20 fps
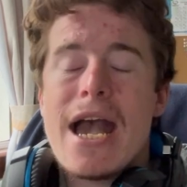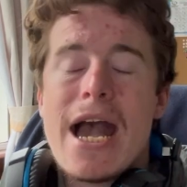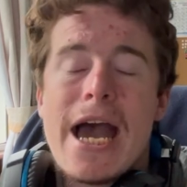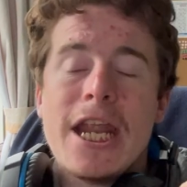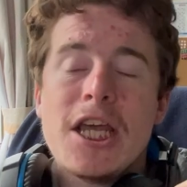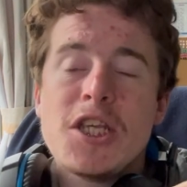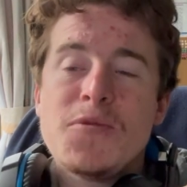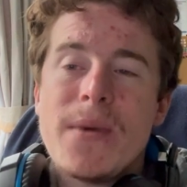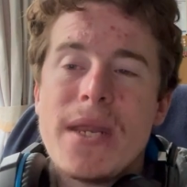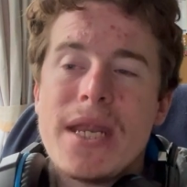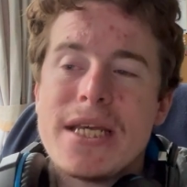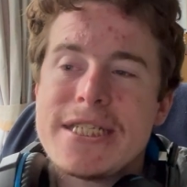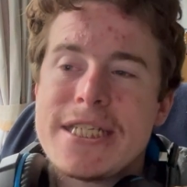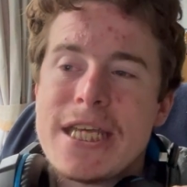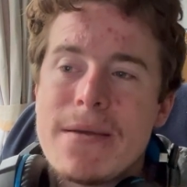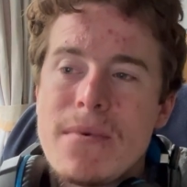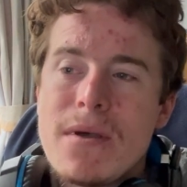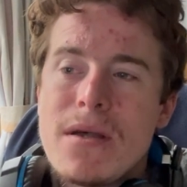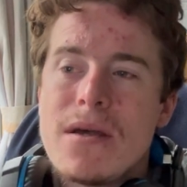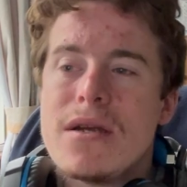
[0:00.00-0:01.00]
And it's been a
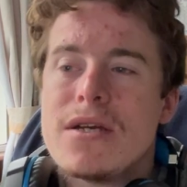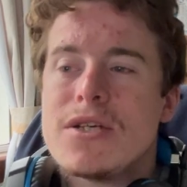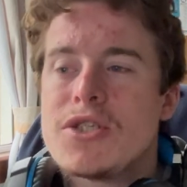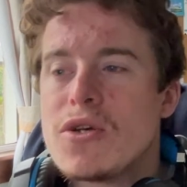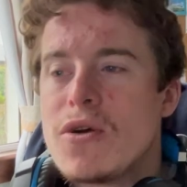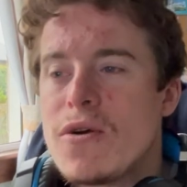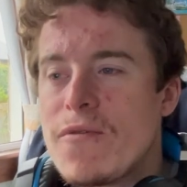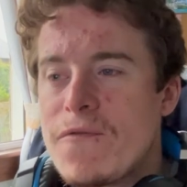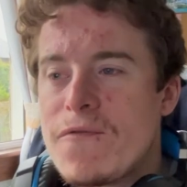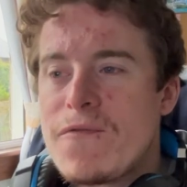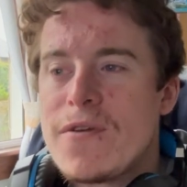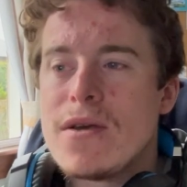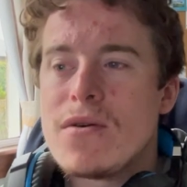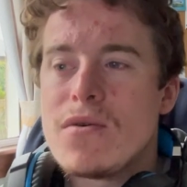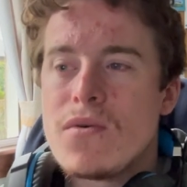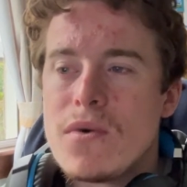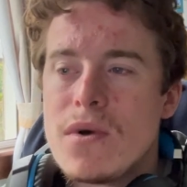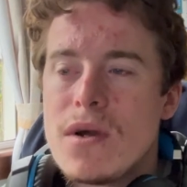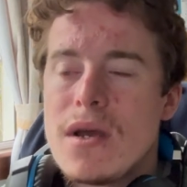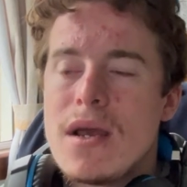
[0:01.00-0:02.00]
similar sort of
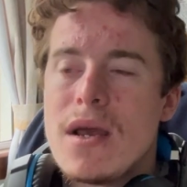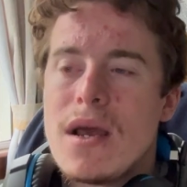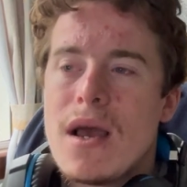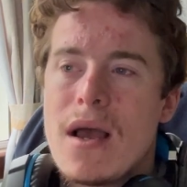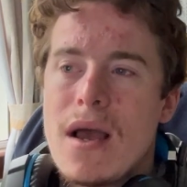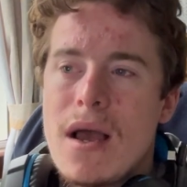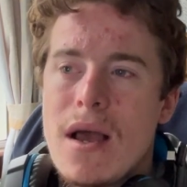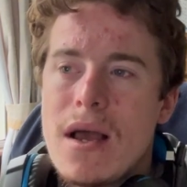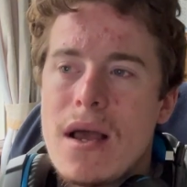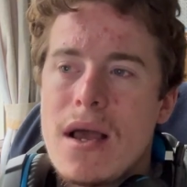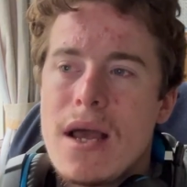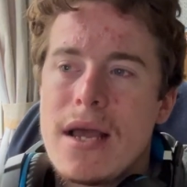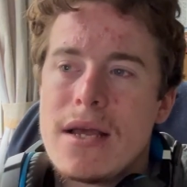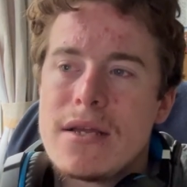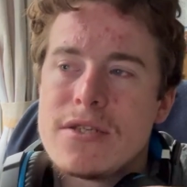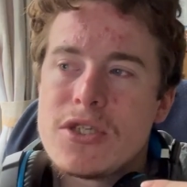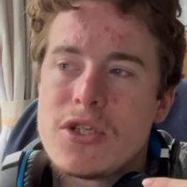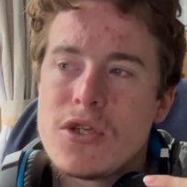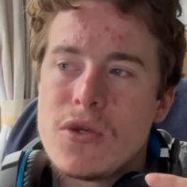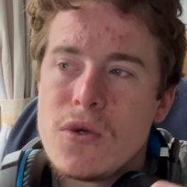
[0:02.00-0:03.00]
feel
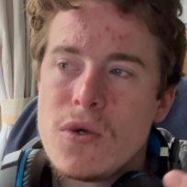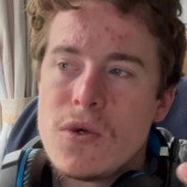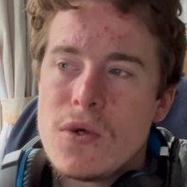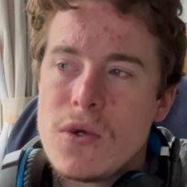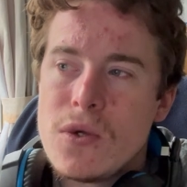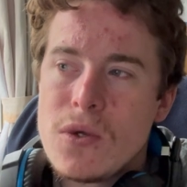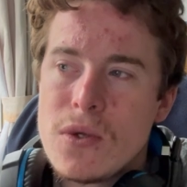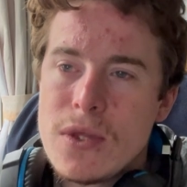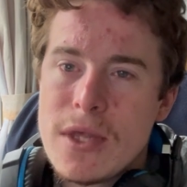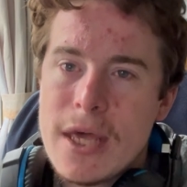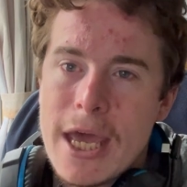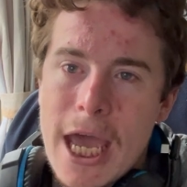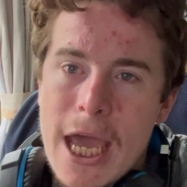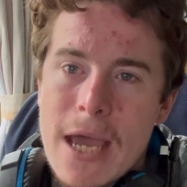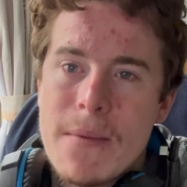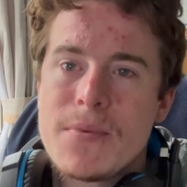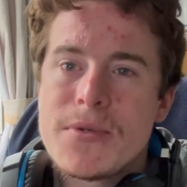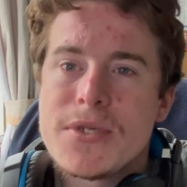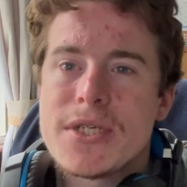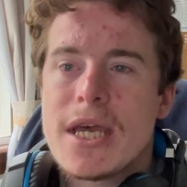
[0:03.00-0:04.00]
to the
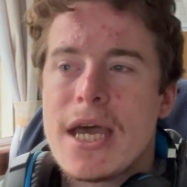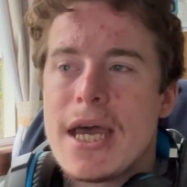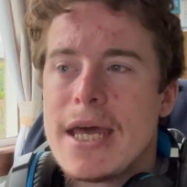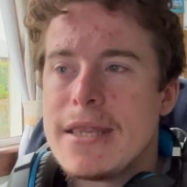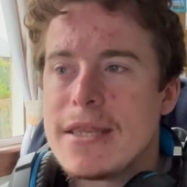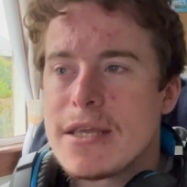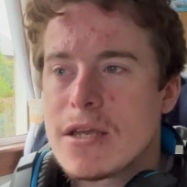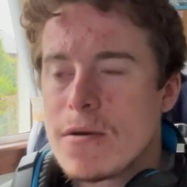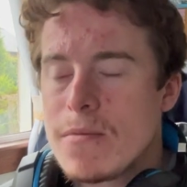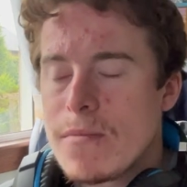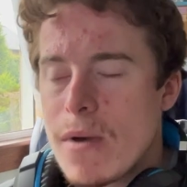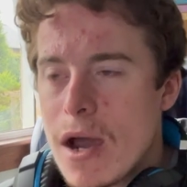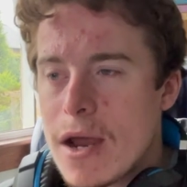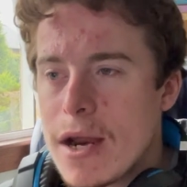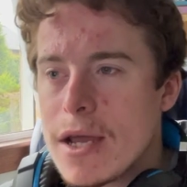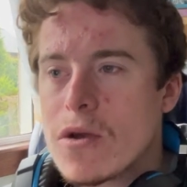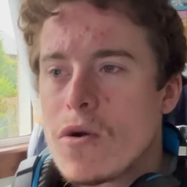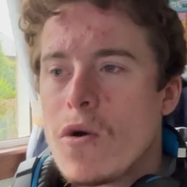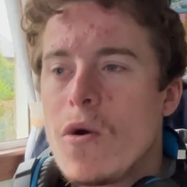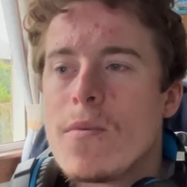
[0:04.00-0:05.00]
Hibs and the
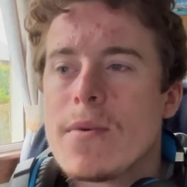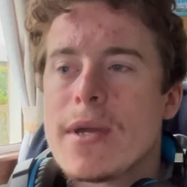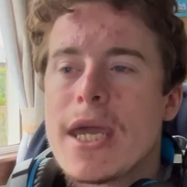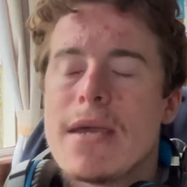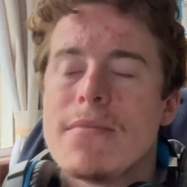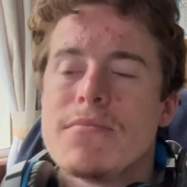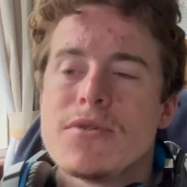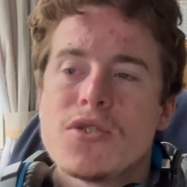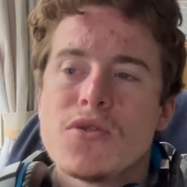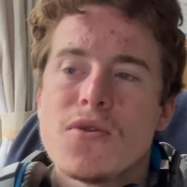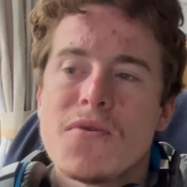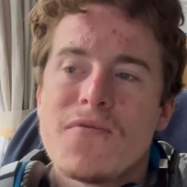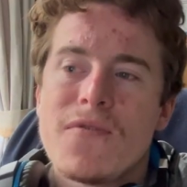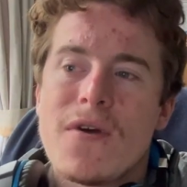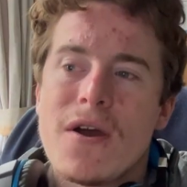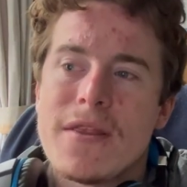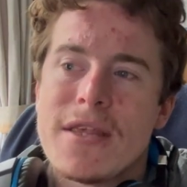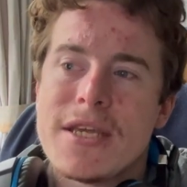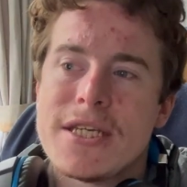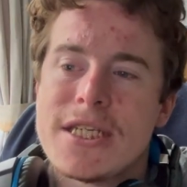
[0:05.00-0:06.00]
Kilmarnock home games so
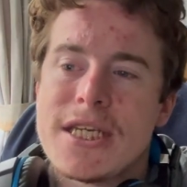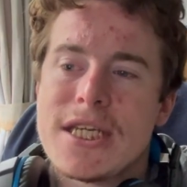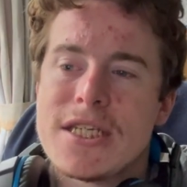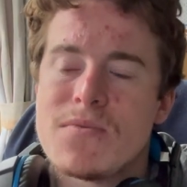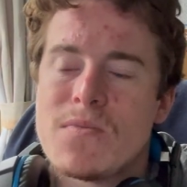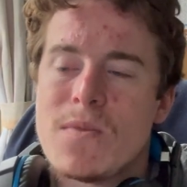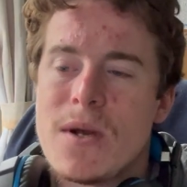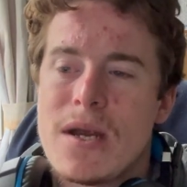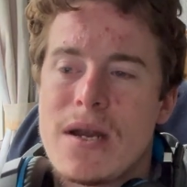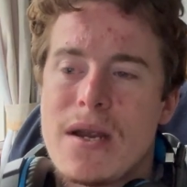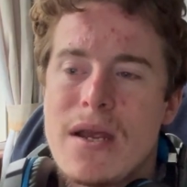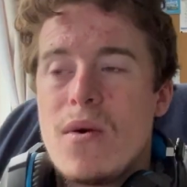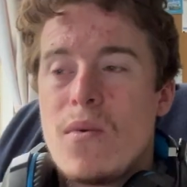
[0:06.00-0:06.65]
far this season, where